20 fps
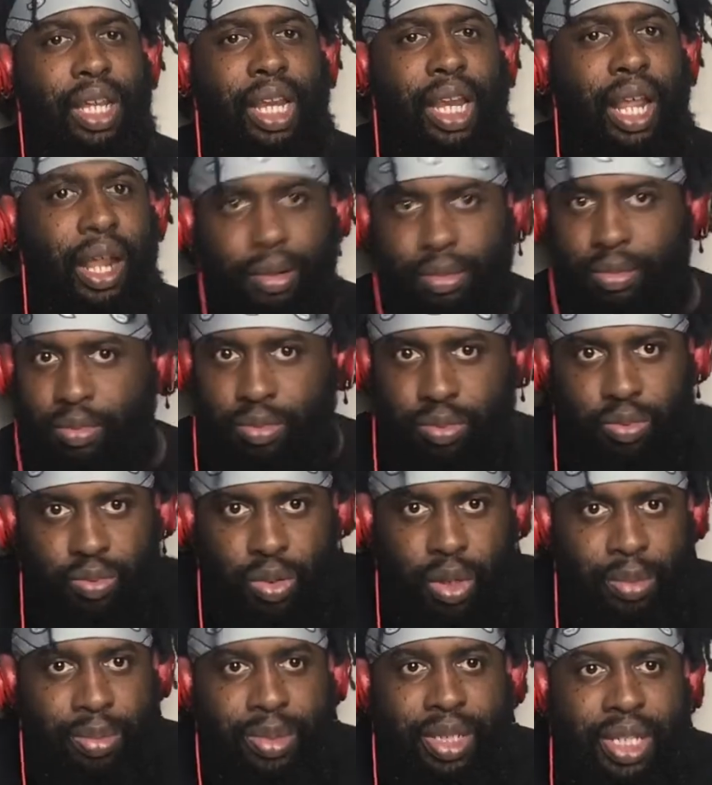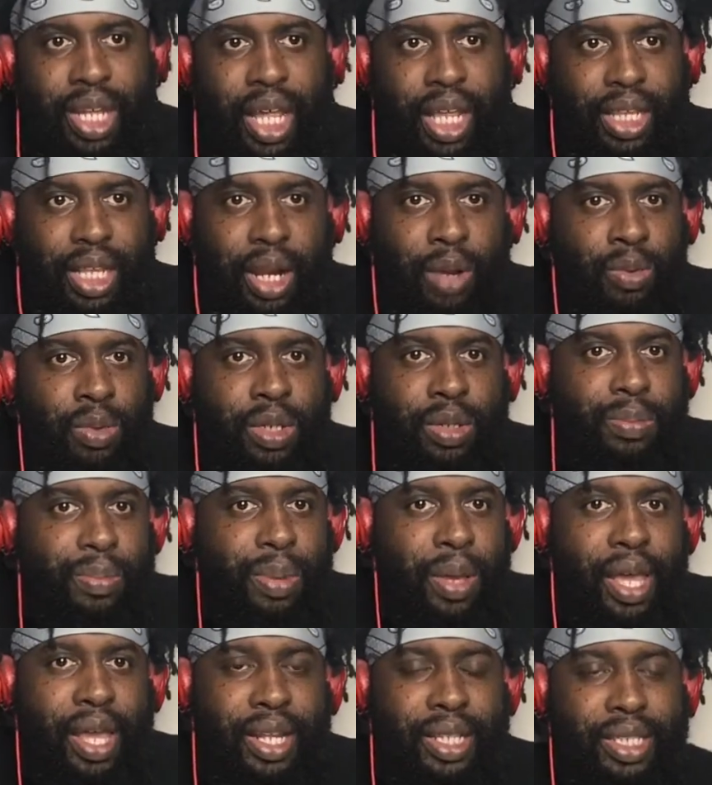And I'm it's not that I wasn't
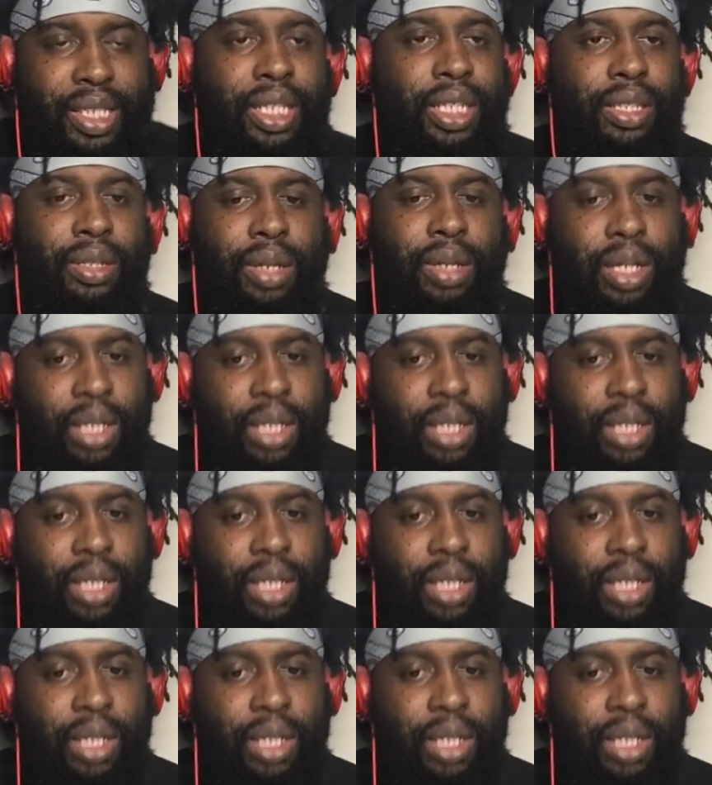paying attention.